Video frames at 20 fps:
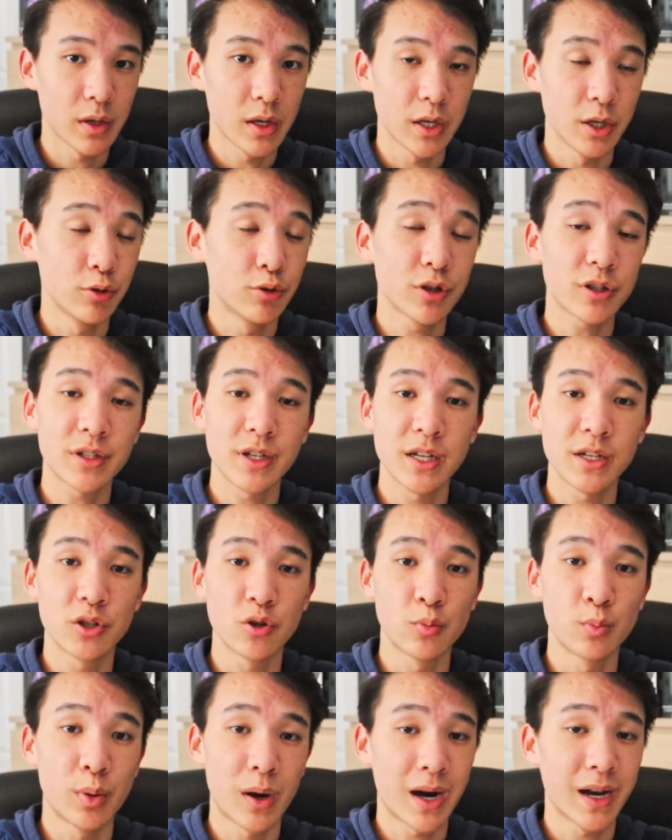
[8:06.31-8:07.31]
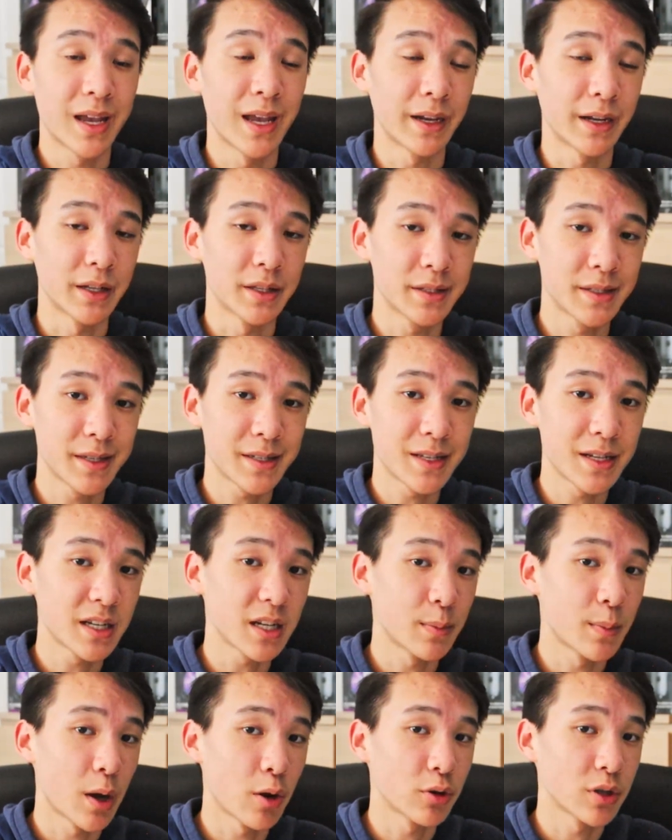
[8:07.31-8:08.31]
You just need to buy a consistent
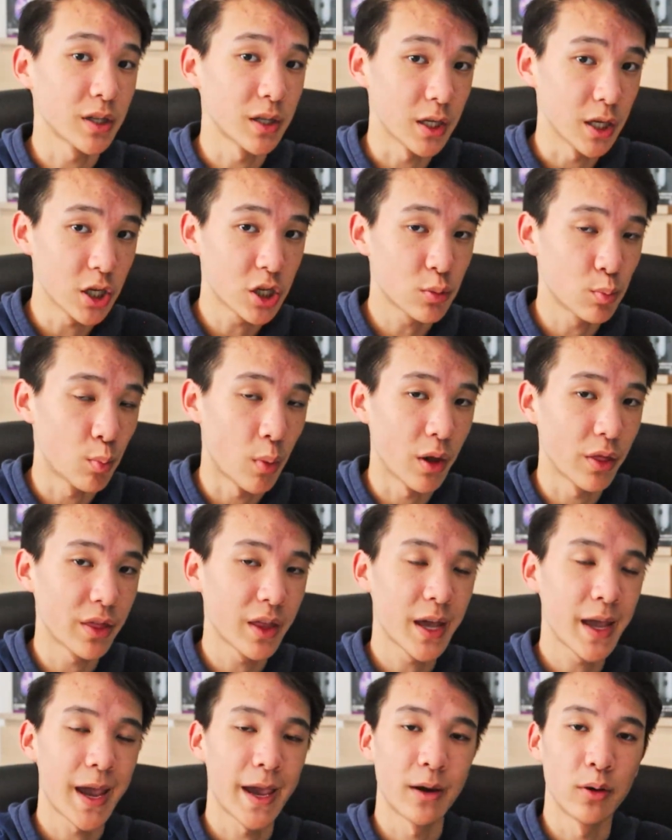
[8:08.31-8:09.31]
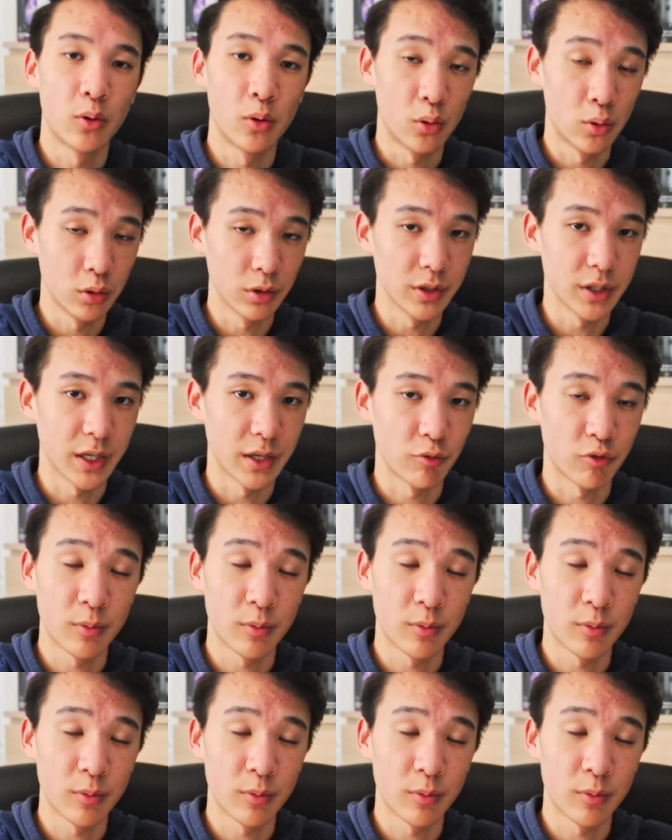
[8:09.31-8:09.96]
amount each month and hold it.